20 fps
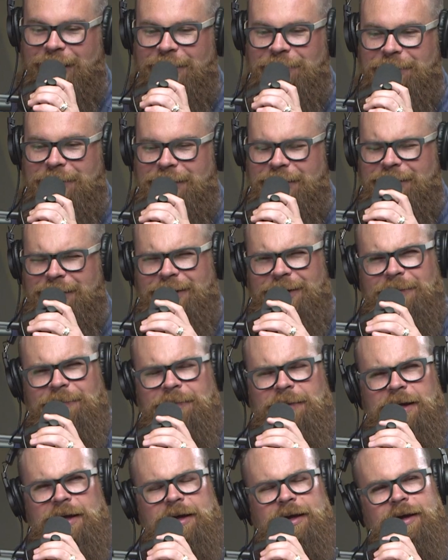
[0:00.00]
mean,
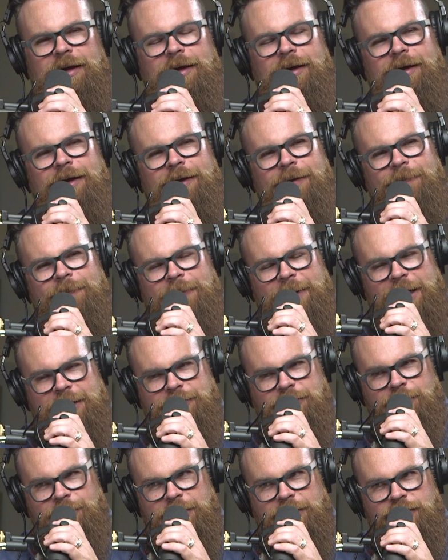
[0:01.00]
not
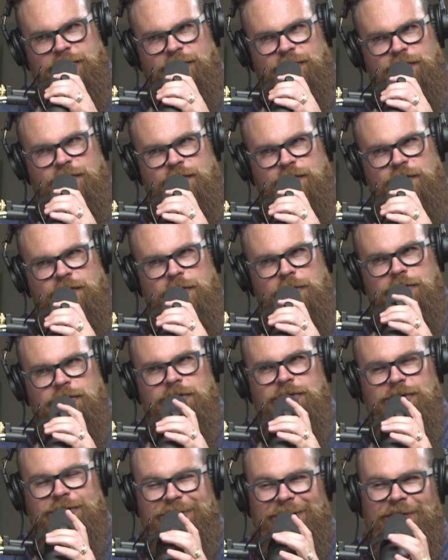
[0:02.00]
so much future
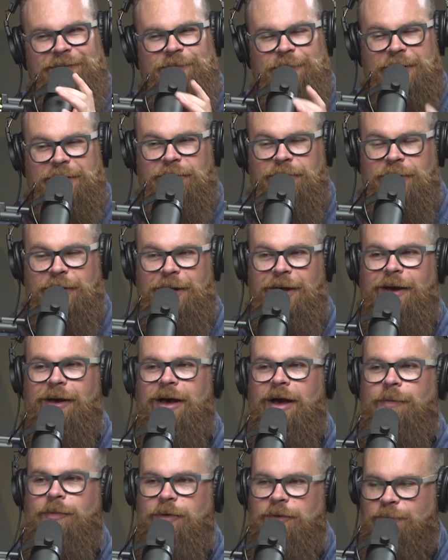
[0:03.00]
stuff, but I do get hung
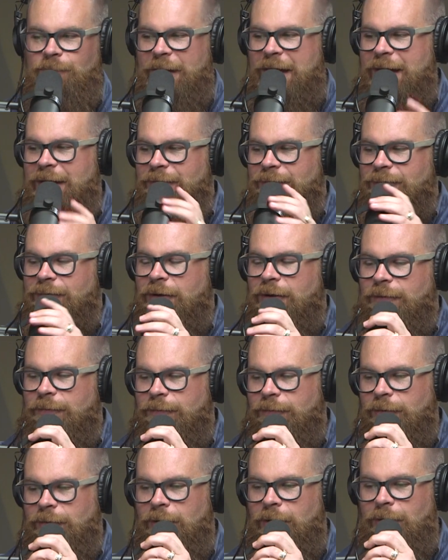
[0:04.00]
up with past stuff
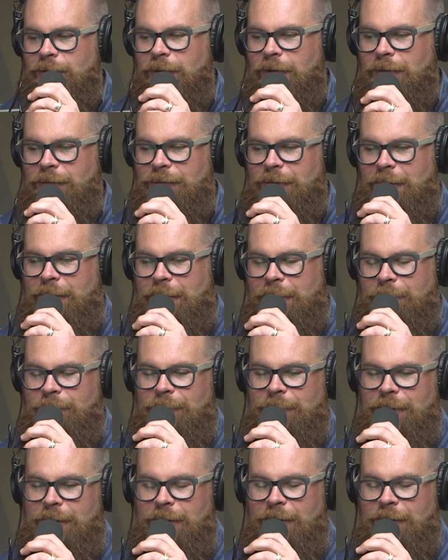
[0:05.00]
for a long, long time.